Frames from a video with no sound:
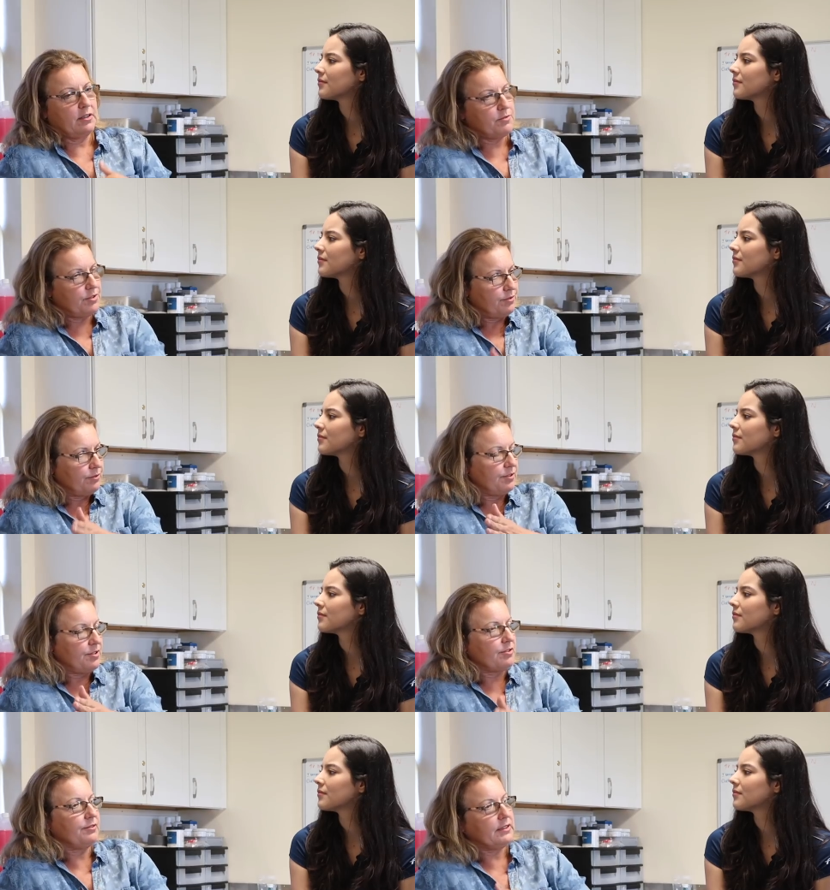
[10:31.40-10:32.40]
Speaker 1: that comes through
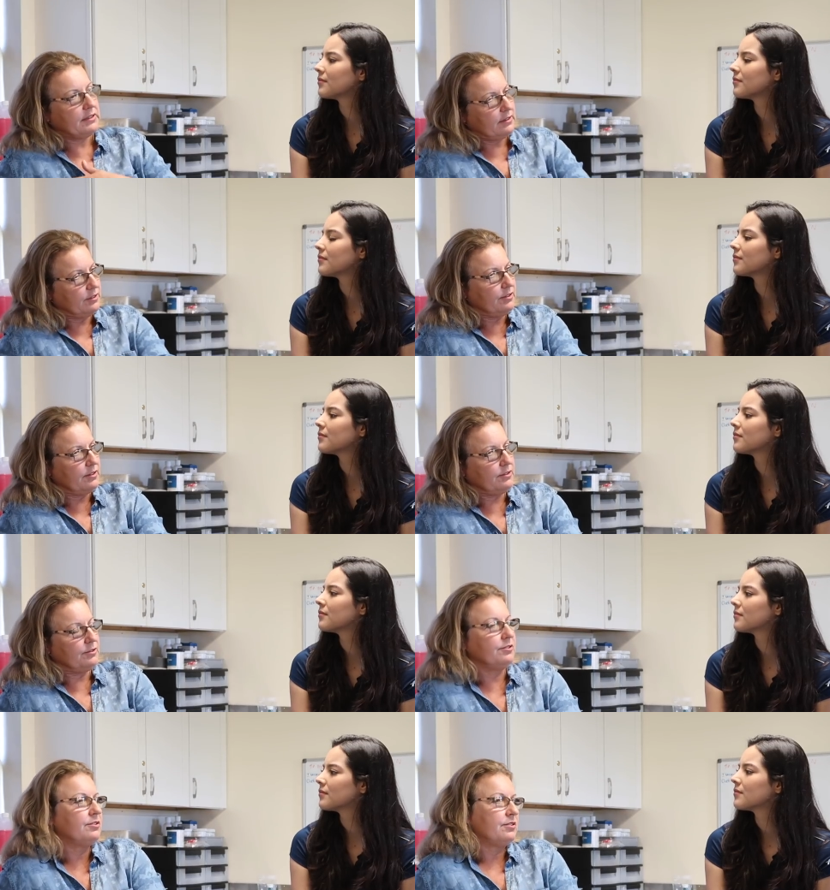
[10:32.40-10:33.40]
the cervix into the
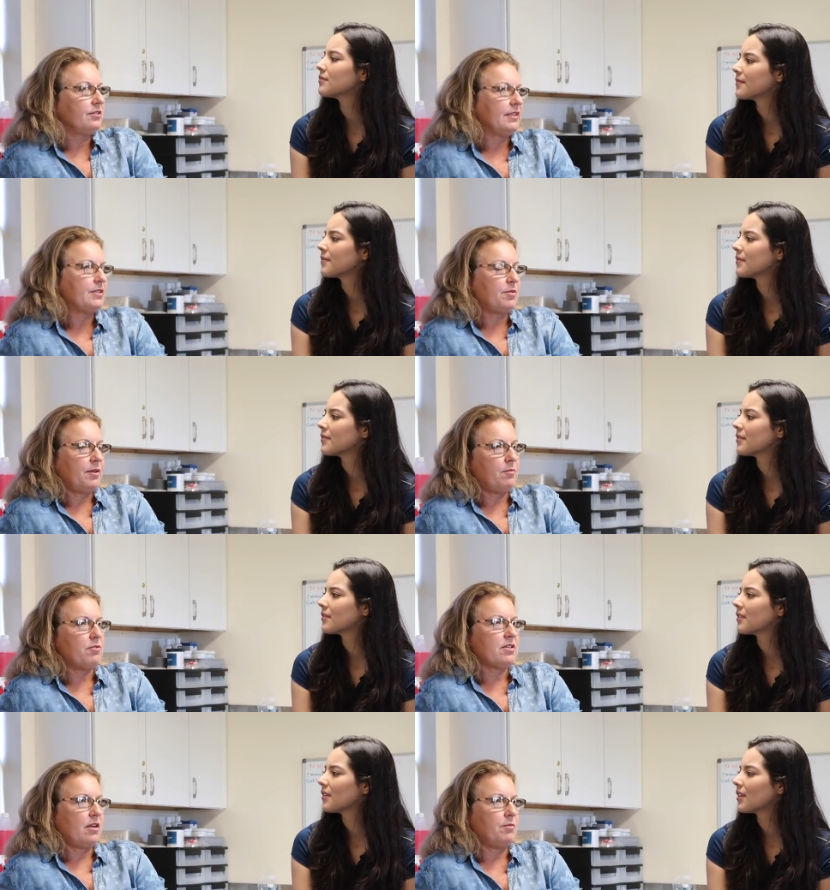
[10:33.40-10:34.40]
uterus. That's probably the
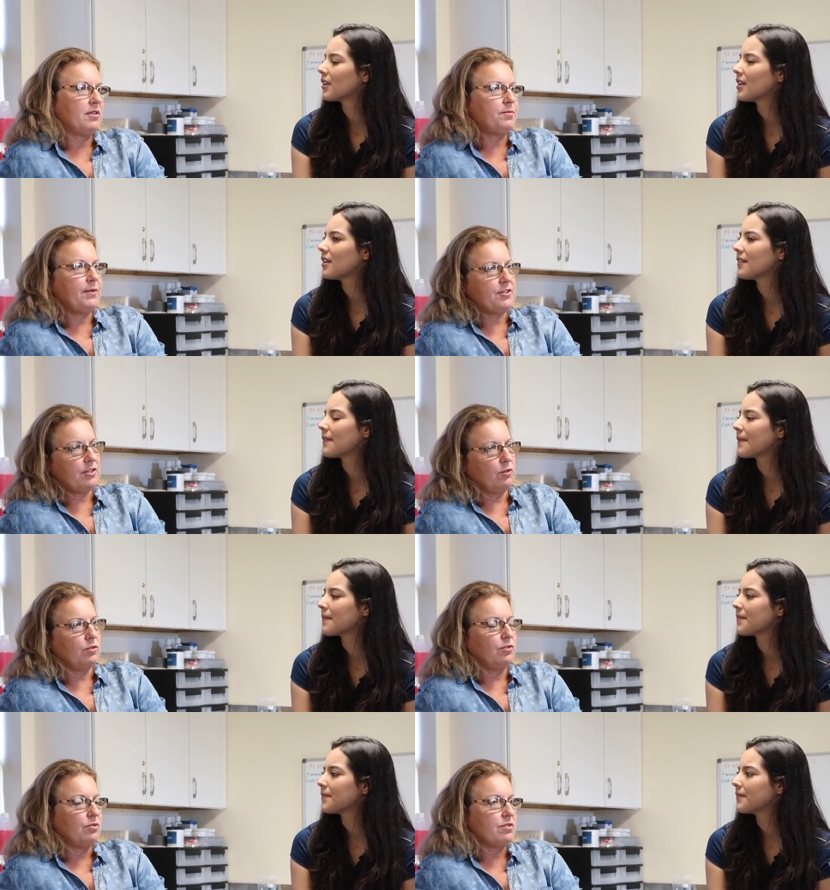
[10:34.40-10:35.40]
most common, especially
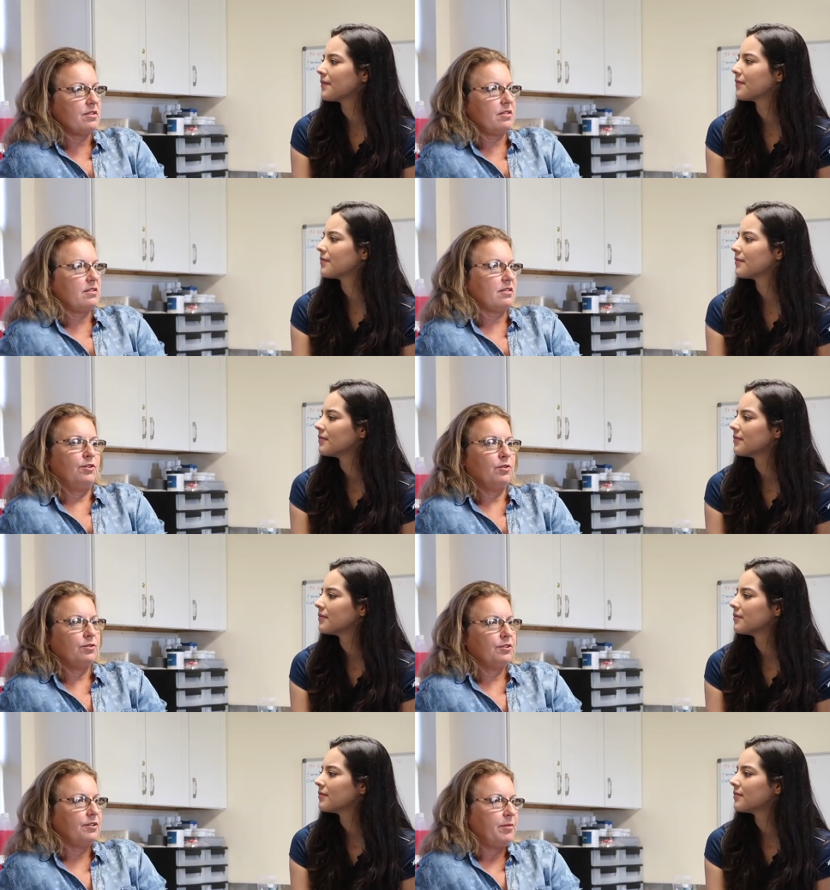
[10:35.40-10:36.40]
older horses. The
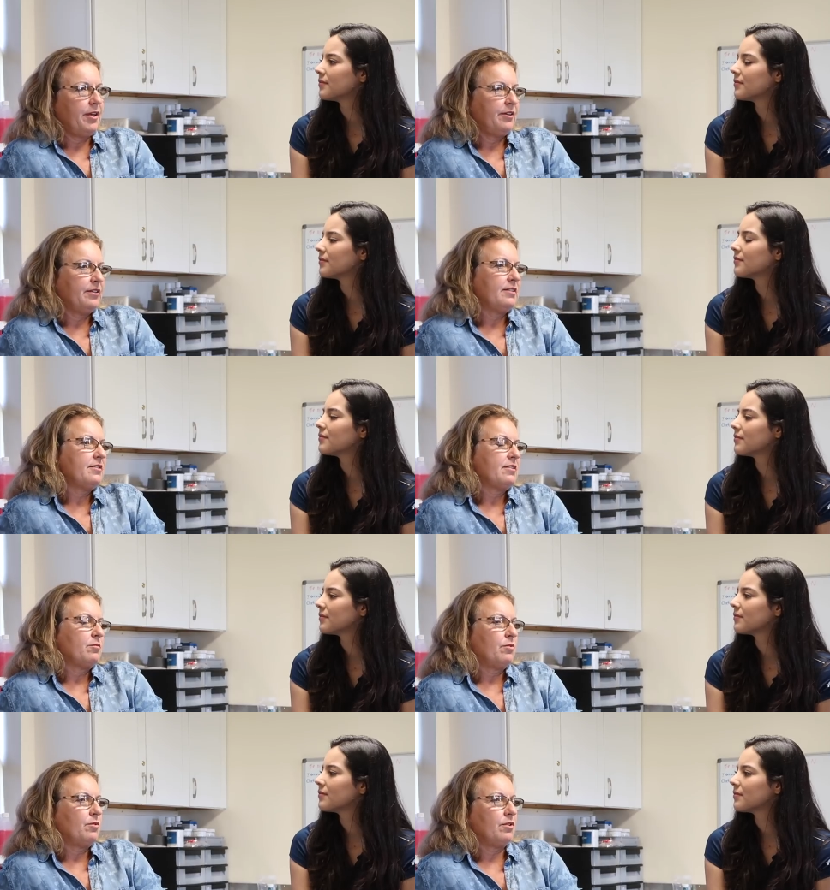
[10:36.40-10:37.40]
older the mare is,
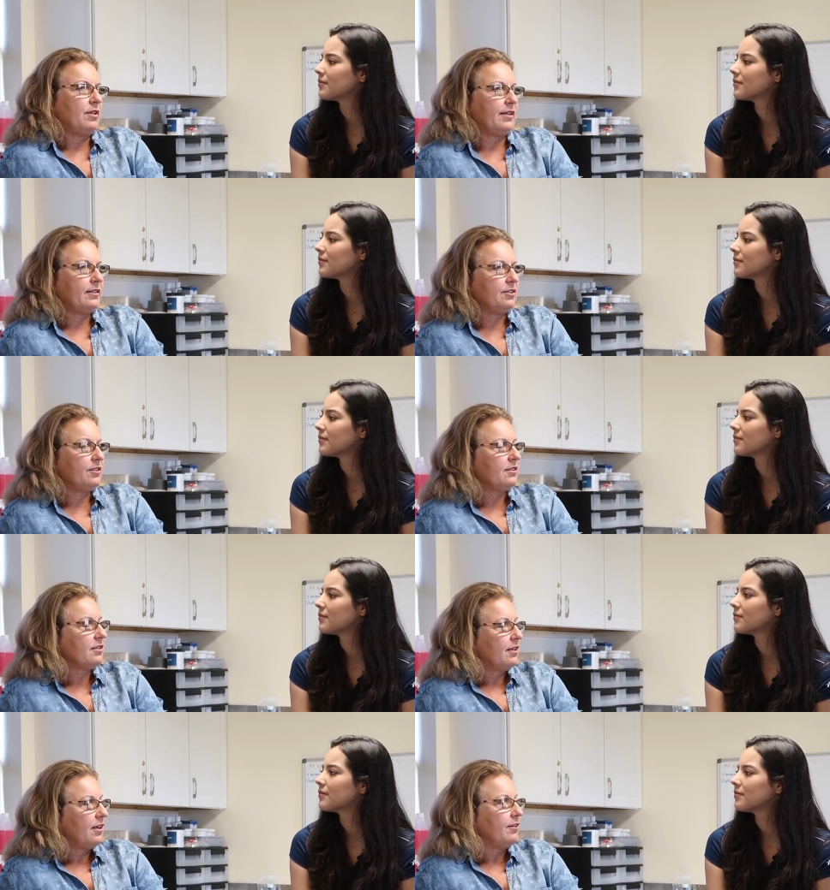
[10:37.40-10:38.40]
the more likely she's
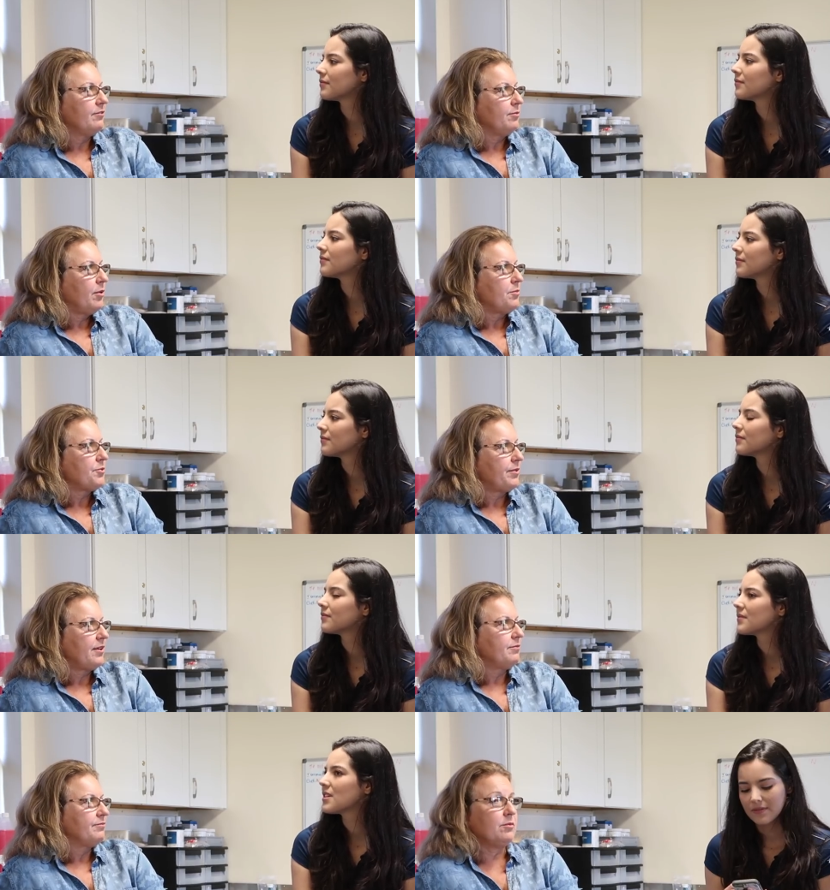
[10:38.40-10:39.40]
going to have problems with
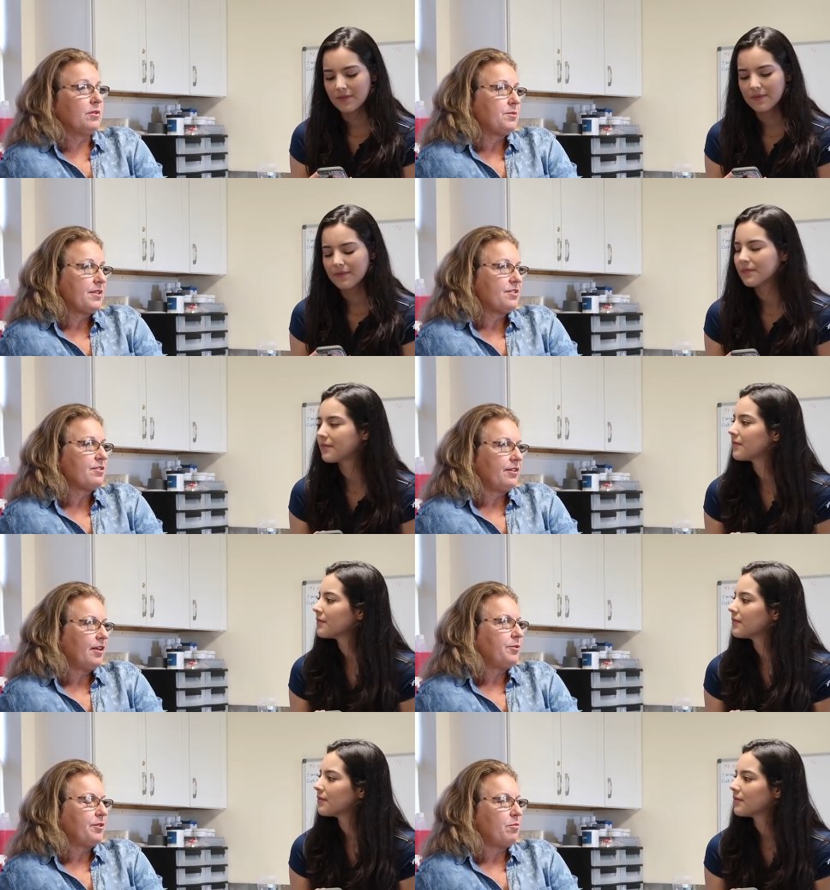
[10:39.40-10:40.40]
that. Sometimes they start
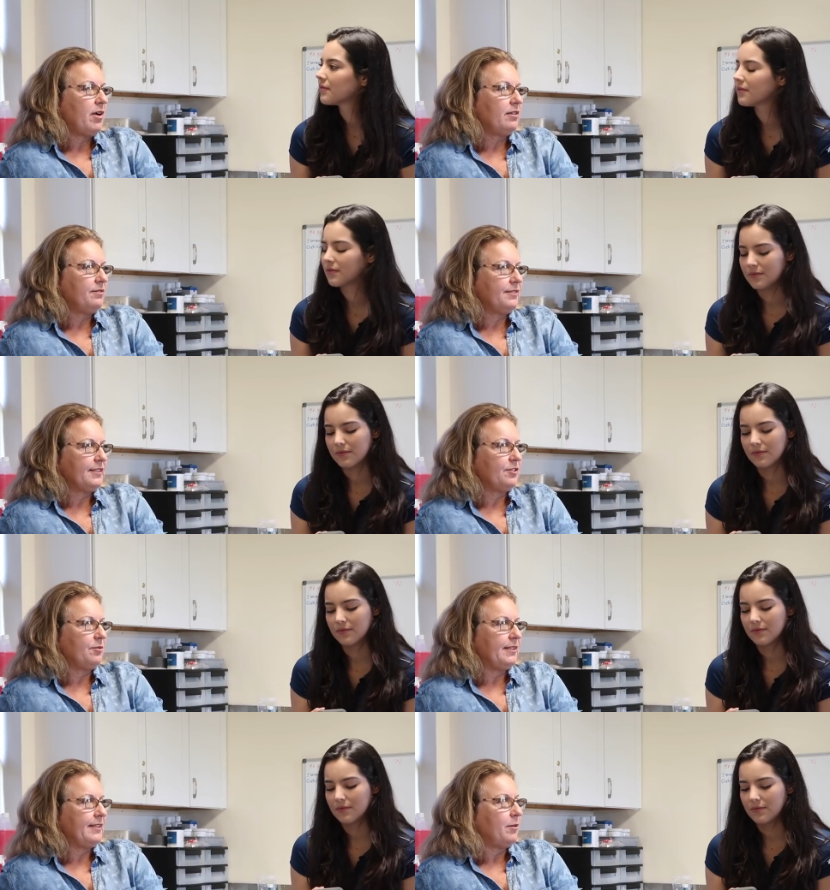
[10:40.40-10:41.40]
out with a mild
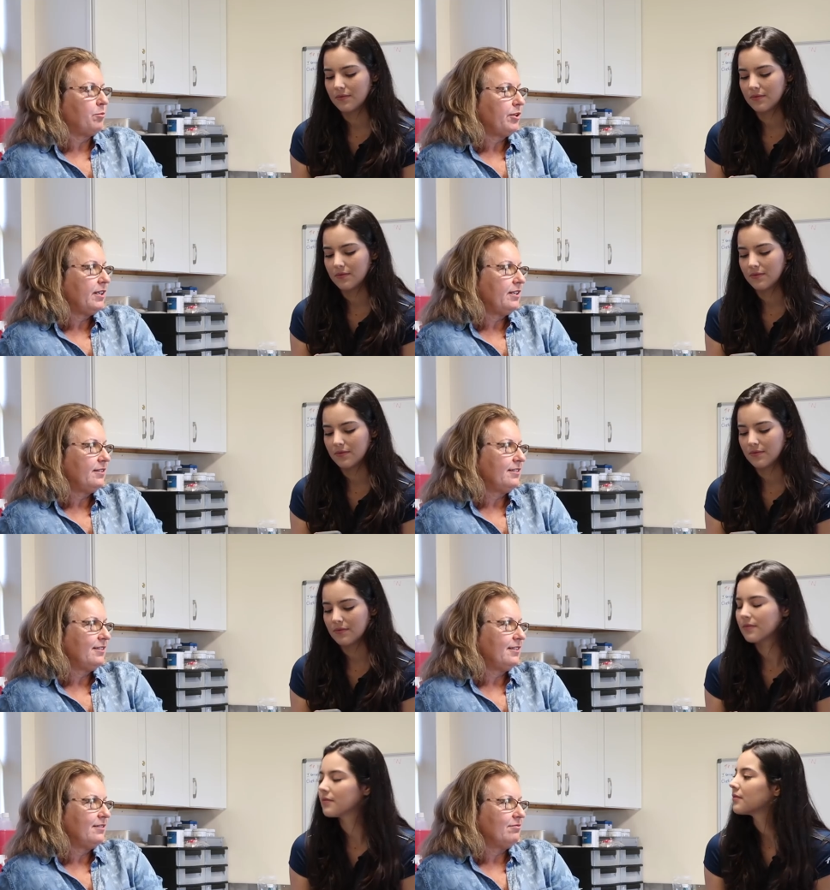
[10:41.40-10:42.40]
infection when they get bred,
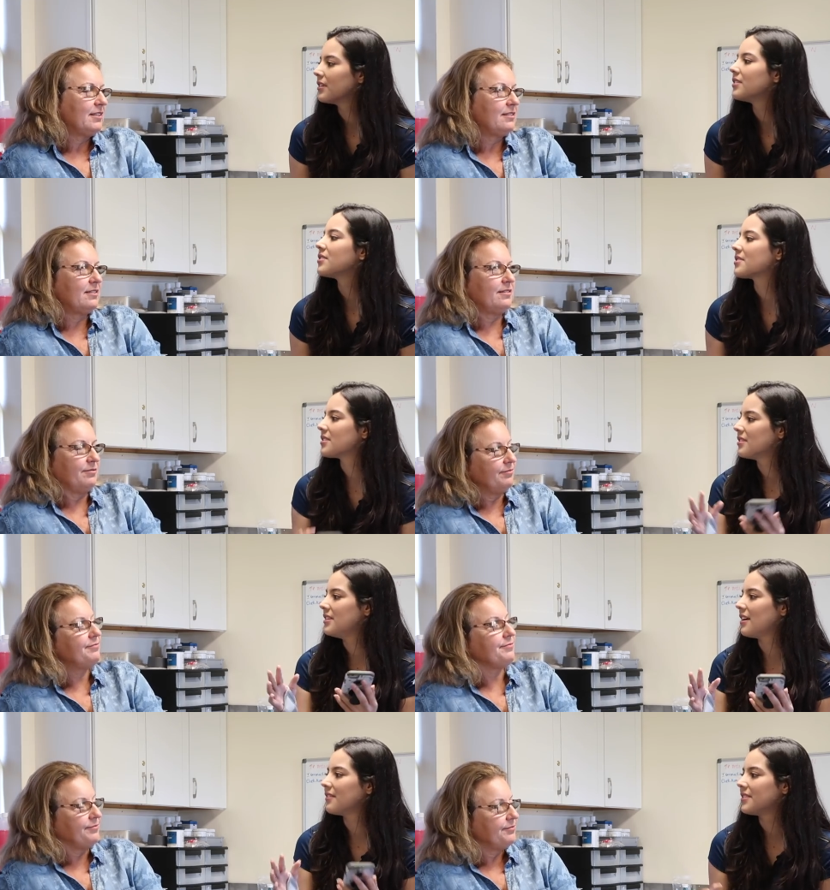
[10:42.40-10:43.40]
and then it just, just
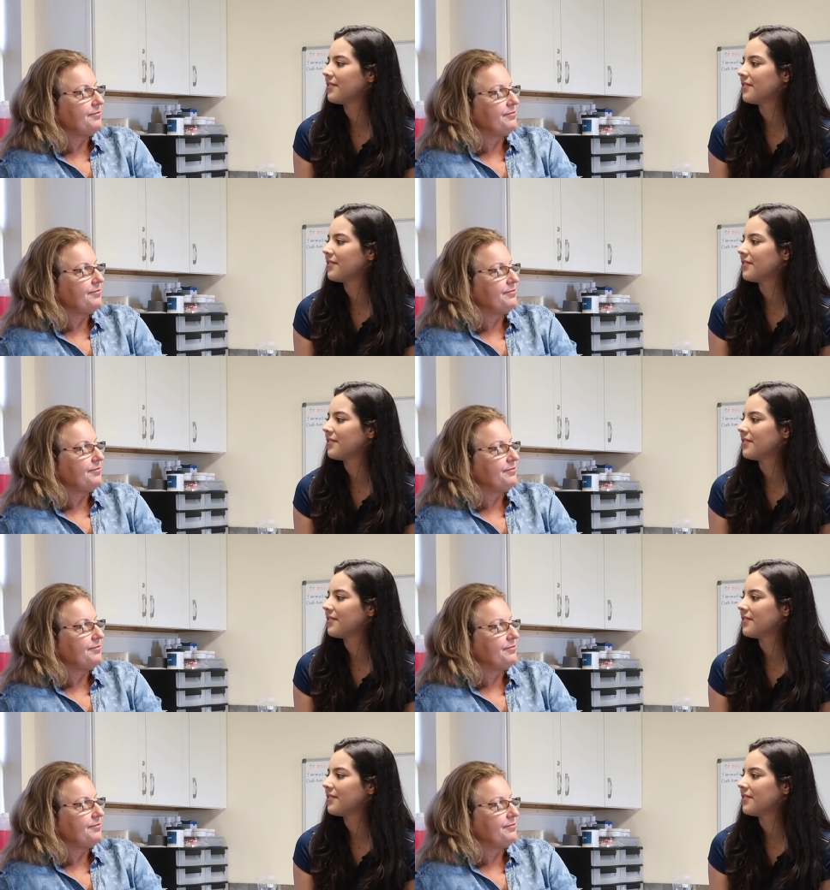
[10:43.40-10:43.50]
yeah